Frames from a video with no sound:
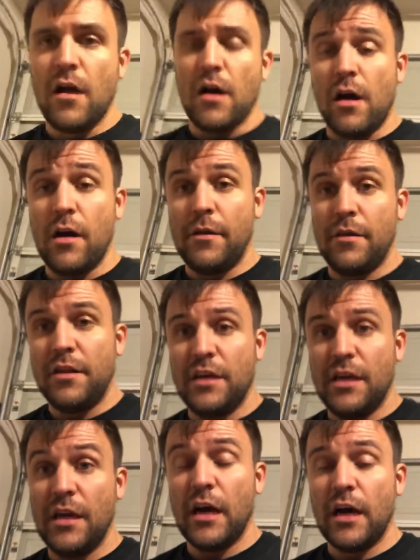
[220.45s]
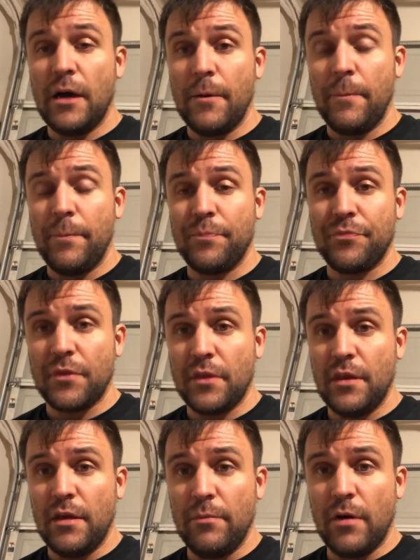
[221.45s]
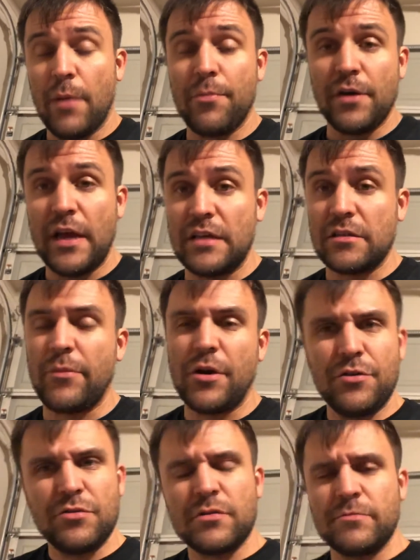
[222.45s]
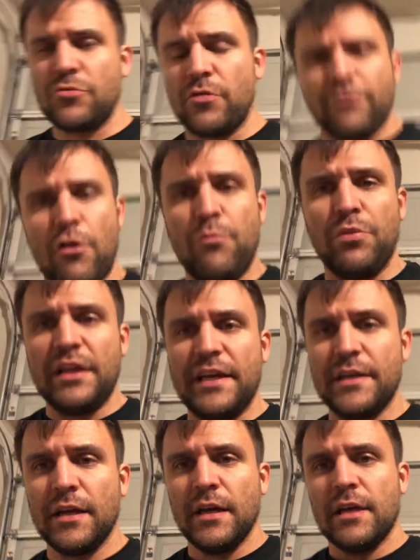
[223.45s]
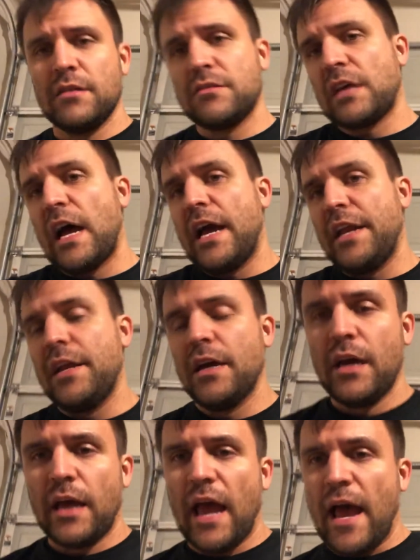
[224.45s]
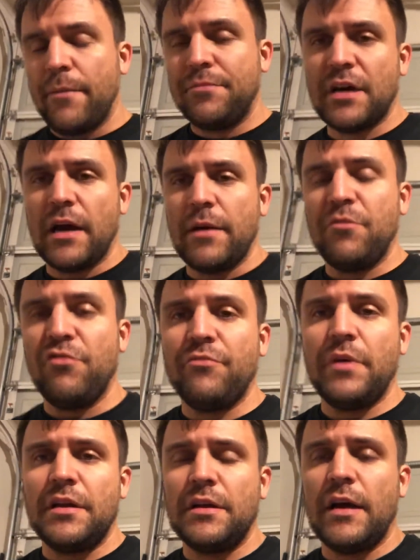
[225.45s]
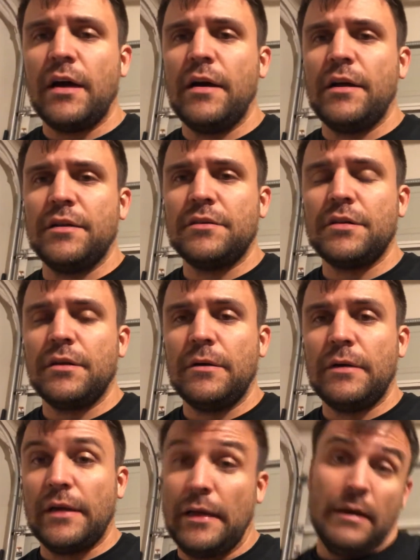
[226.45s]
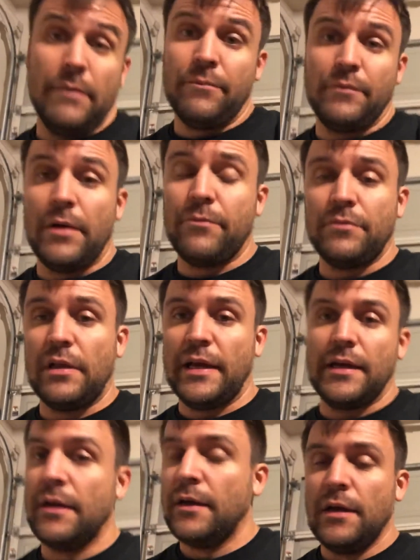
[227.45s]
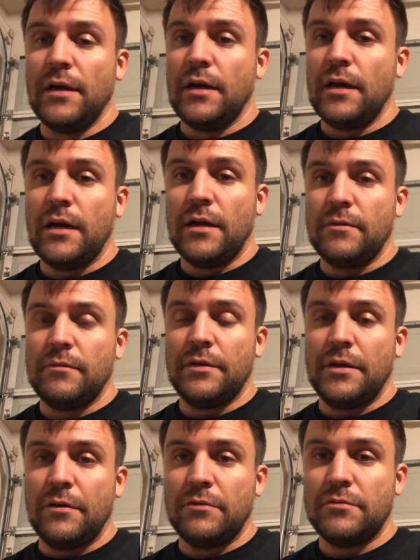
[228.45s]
on the upper days I'm going to do some sort of oblique side ab type movement until again I'm like you know,